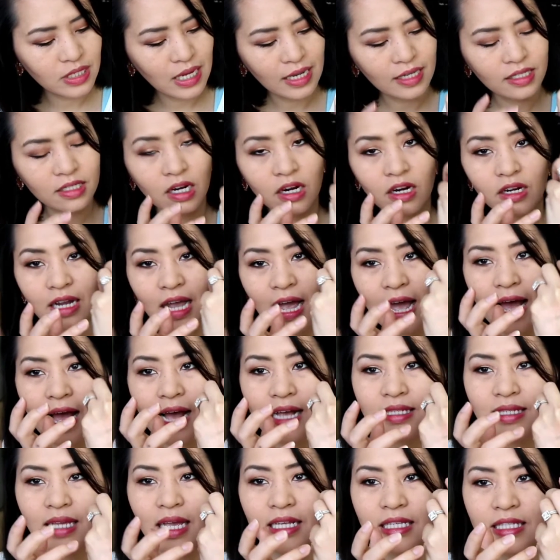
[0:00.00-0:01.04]
Nectar
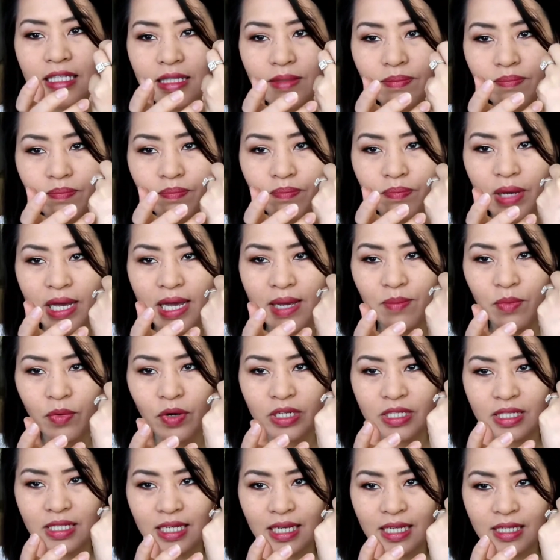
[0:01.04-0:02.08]
has a bit
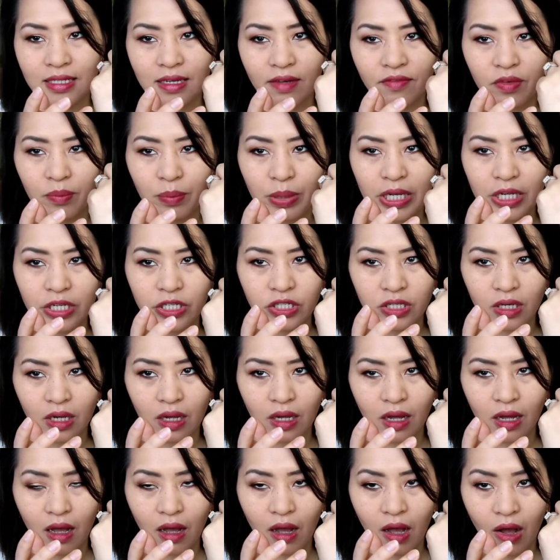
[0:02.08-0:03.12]
more tint of a peach
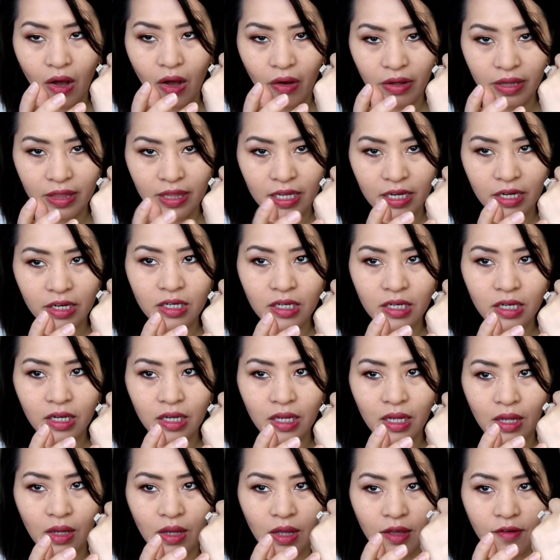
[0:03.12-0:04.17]
on there,
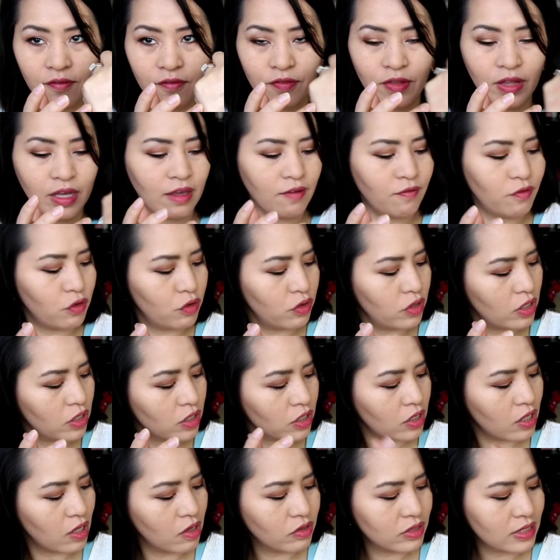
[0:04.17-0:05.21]
if you
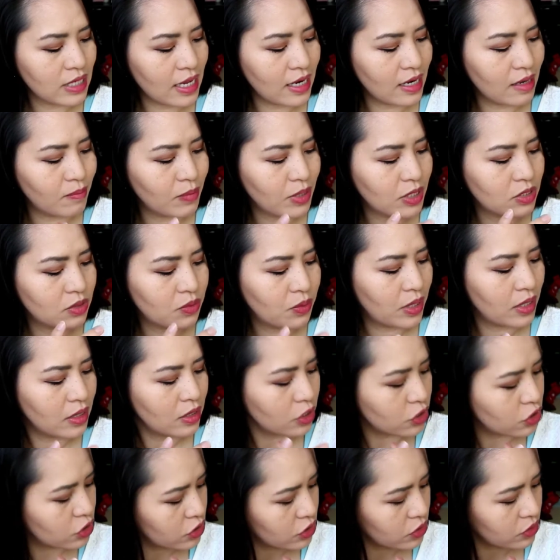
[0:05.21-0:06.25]
look close at it between
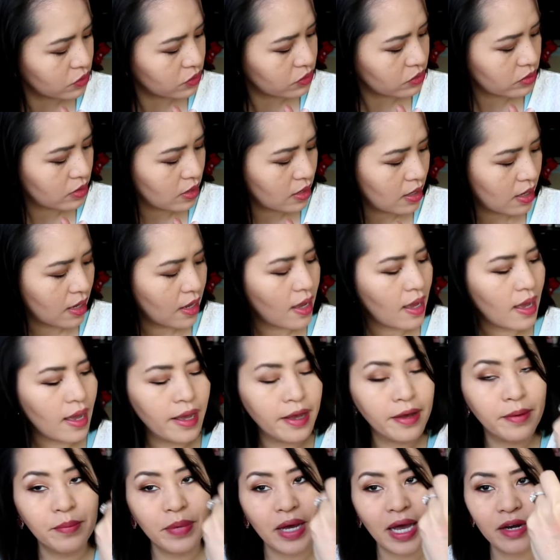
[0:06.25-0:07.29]
the two.
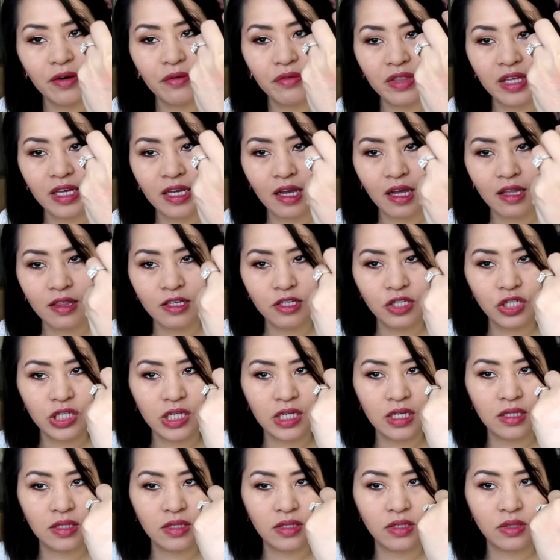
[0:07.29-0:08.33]
But I don't think on the
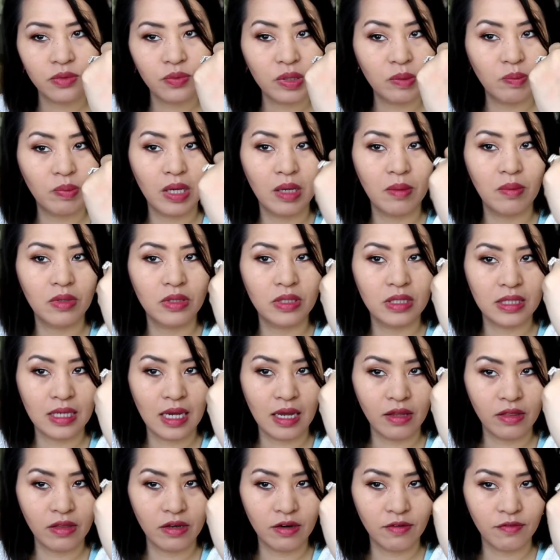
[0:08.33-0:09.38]
cheeks you would be able to
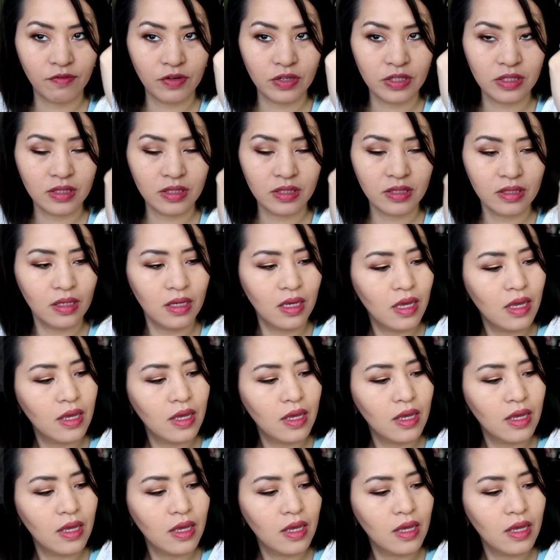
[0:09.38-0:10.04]
tell the difference.